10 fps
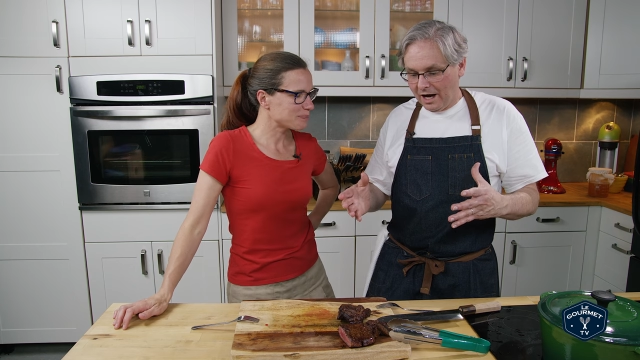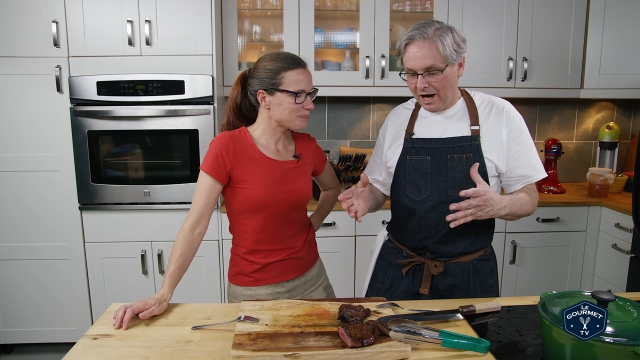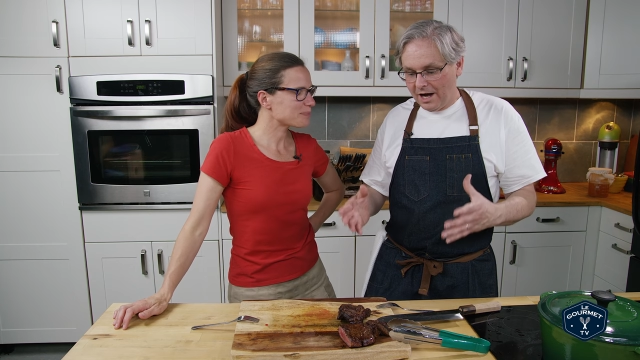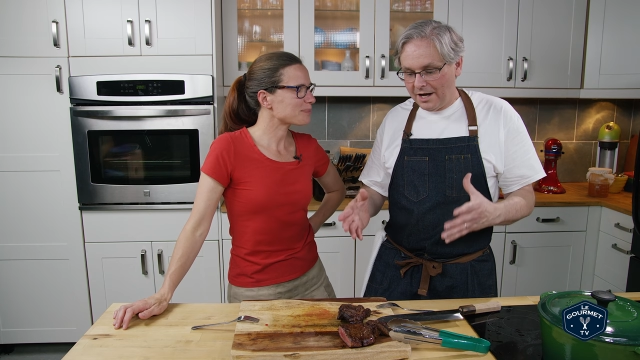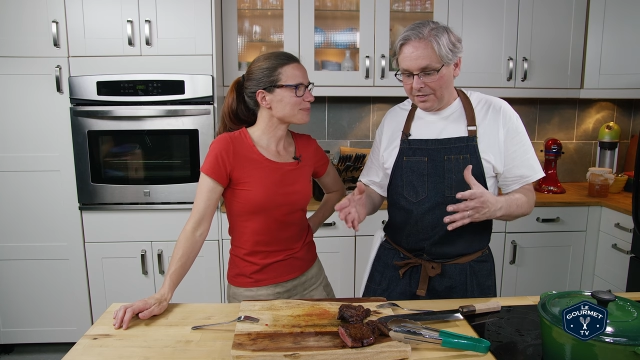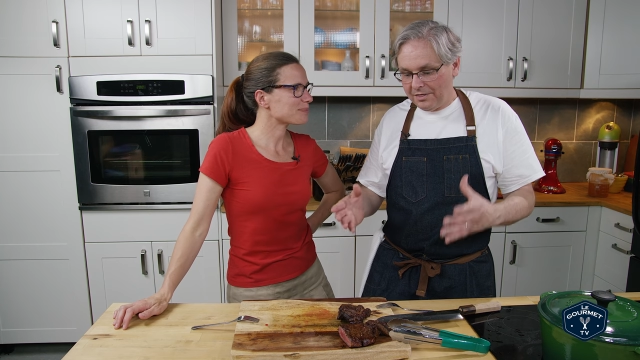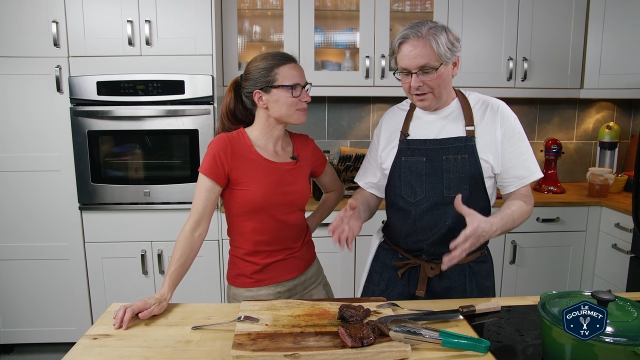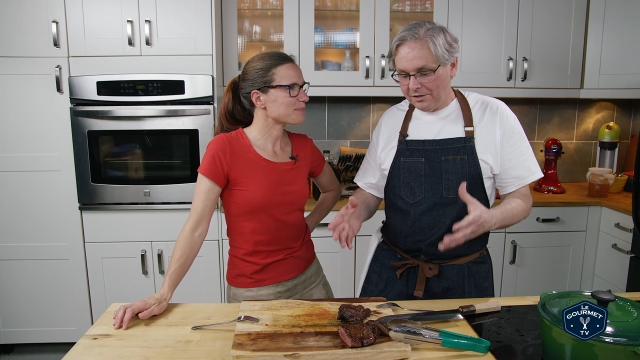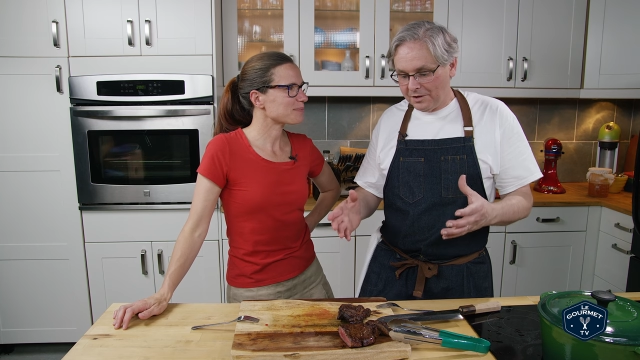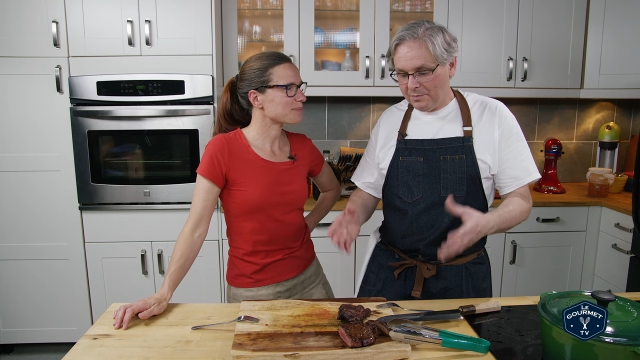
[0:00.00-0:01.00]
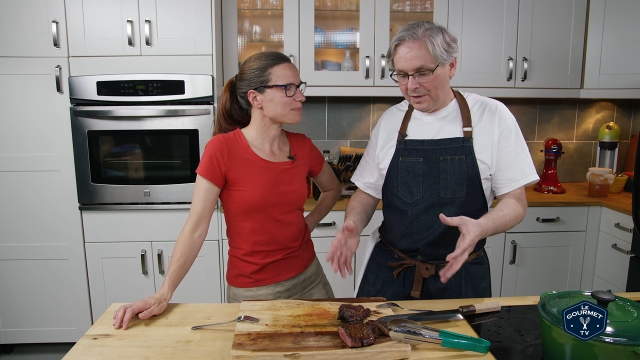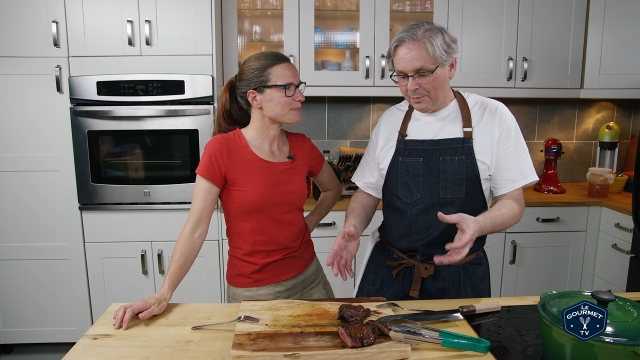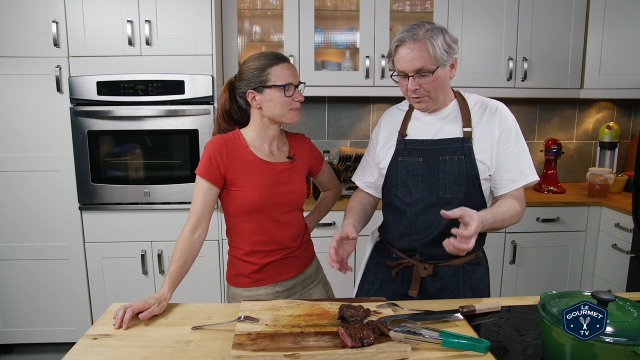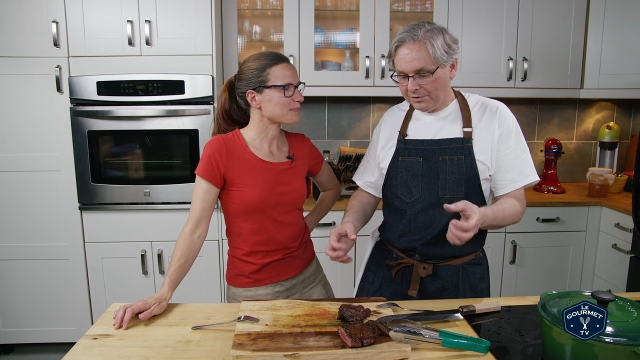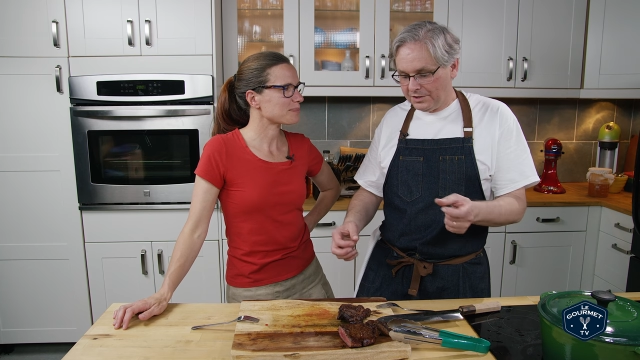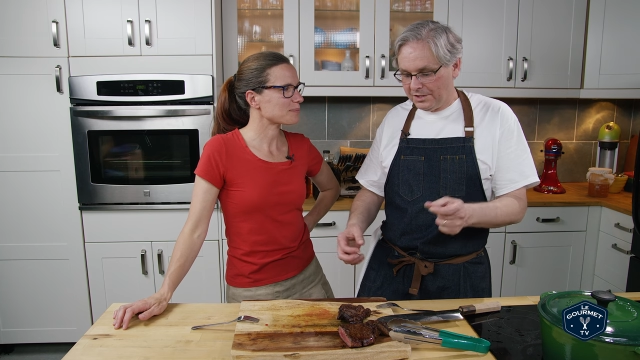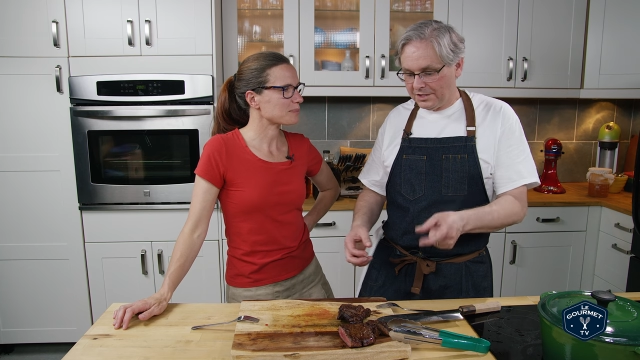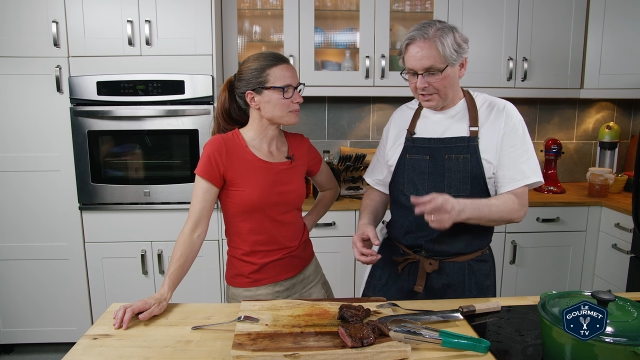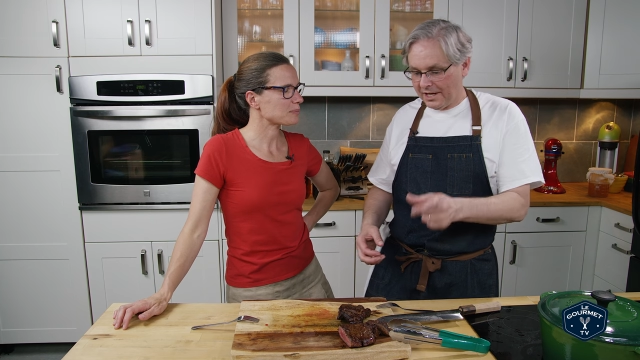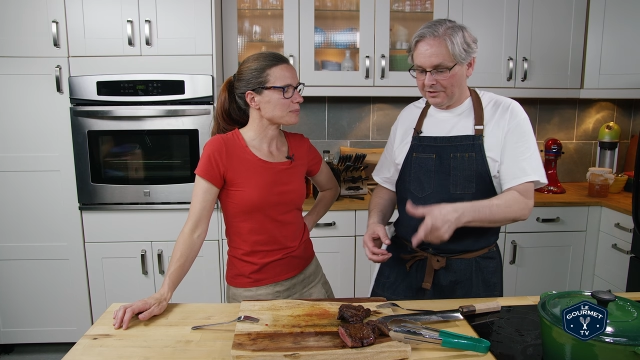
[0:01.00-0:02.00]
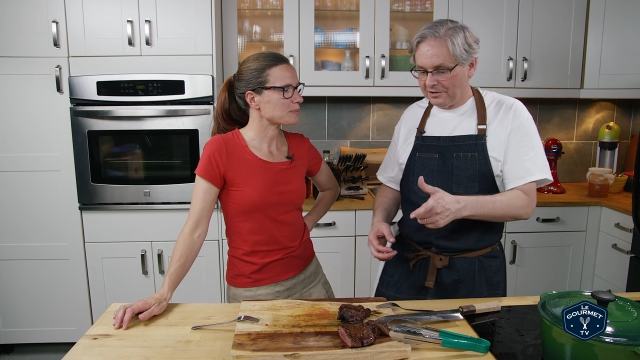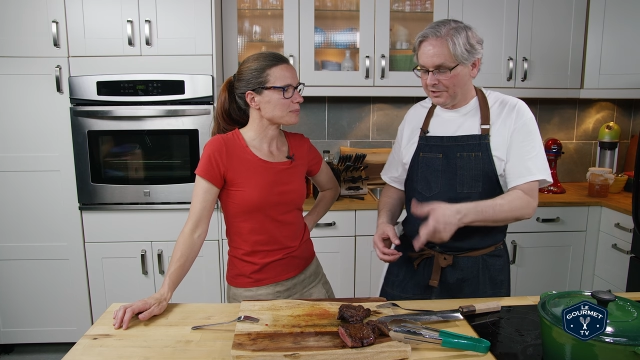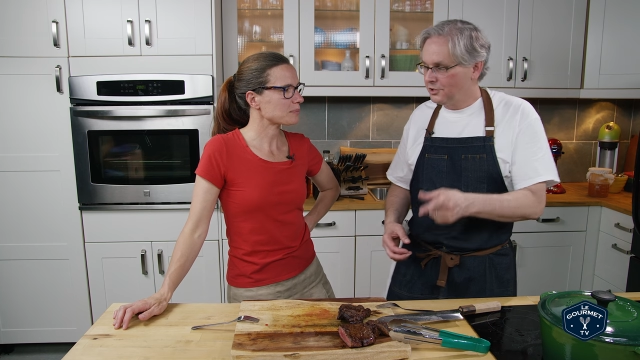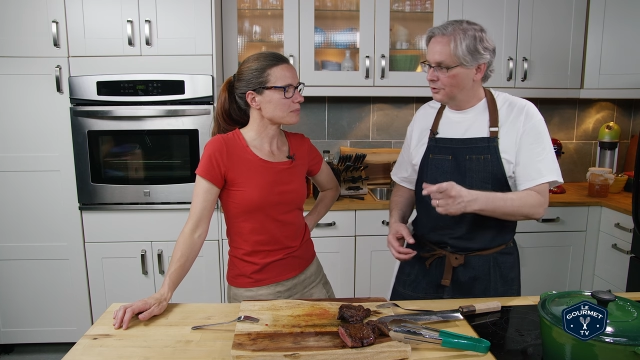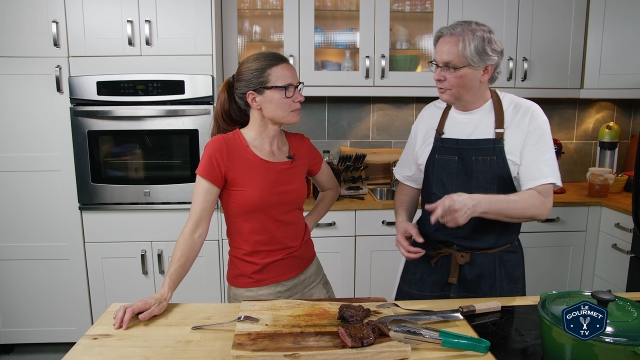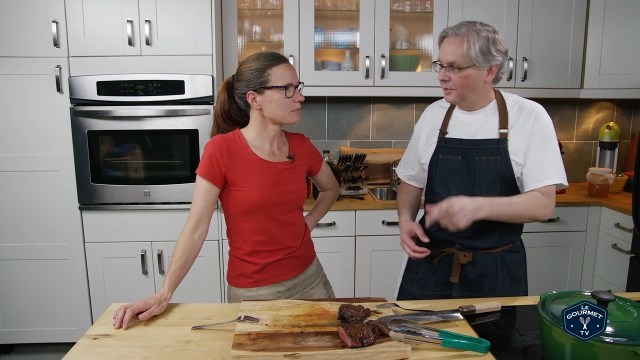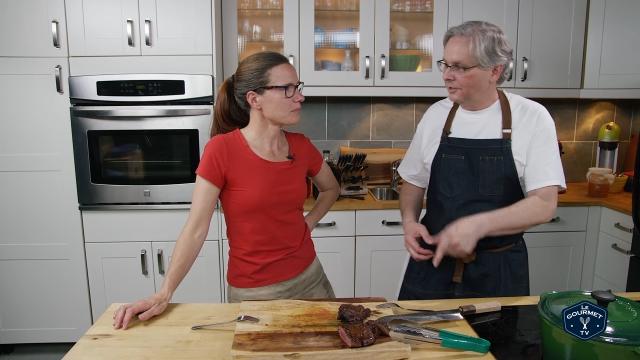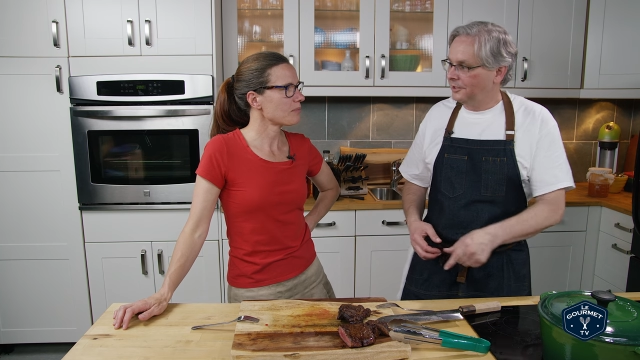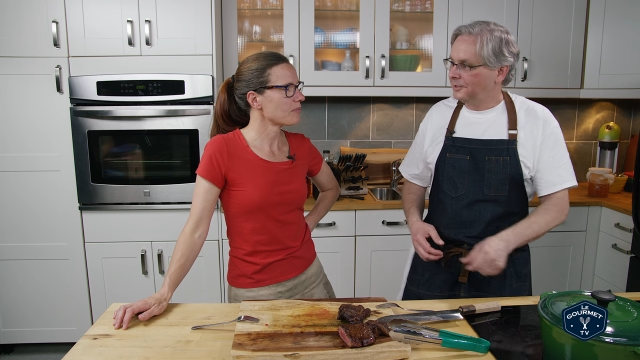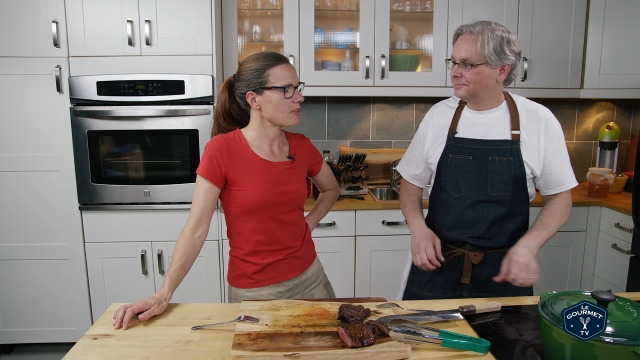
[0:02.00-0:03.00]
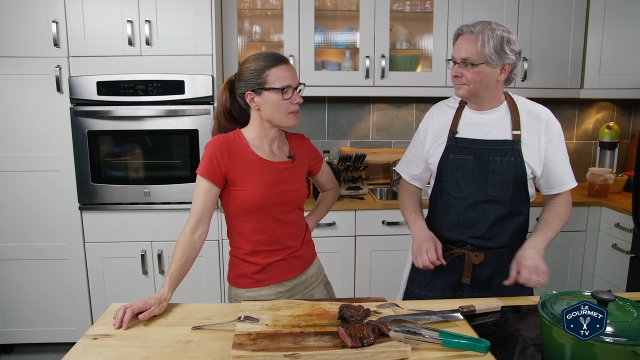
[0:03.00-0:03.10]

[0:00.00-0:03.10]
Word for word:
Speaker 1: I think that people discount this too quickly.